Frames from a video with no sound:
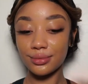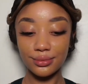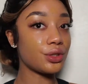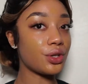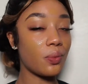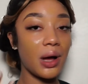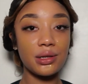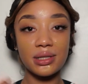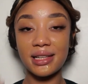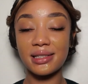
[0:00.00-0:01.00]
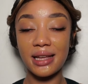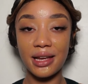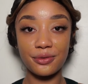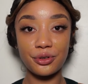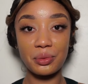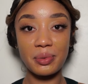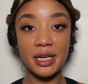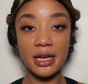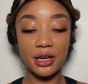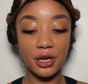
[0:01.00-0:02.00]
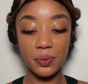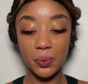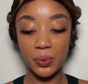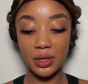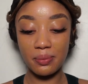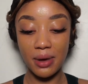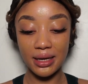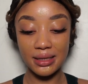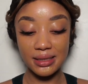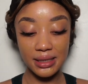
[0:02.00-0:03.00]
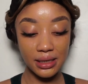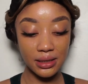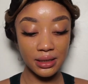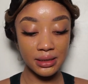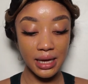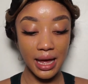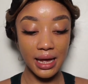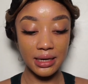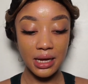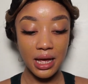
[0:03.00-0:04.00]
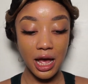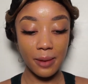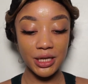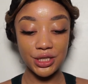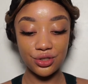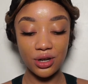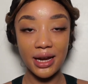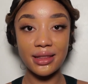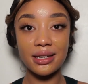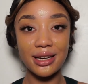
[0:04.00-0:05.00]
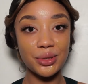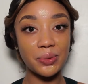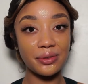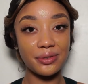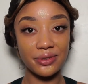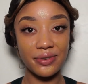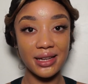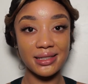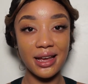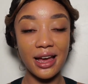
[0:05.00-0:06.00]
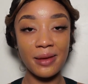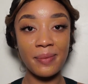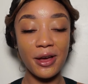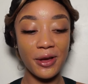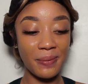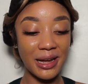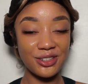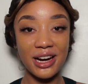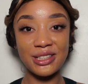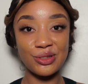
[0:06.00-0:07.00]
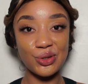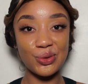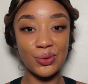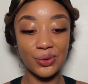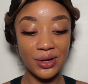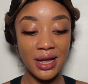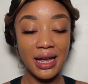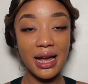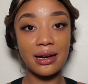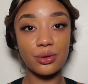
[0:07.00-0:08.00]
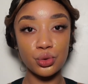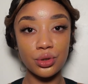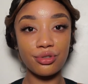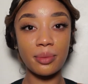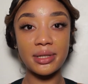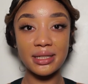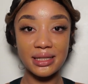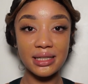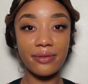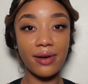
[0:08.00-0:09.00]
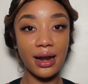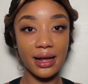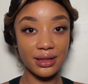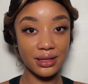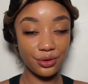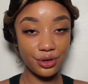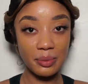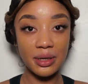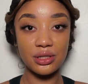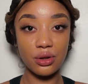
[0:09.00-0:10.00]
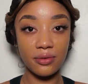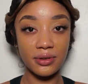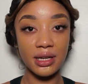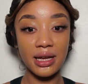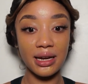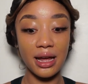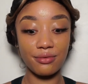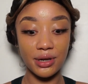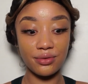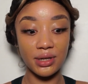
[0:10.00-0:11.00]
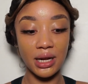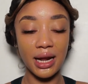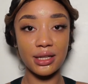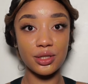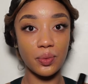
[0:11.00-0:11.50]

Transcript: So whilst that's setting for a bit, I go in with my concealers, and I'm actually trying the NYX one for the first time. I tried it in store and I also rubbed it to see if I like the creaminess of it, and I really like this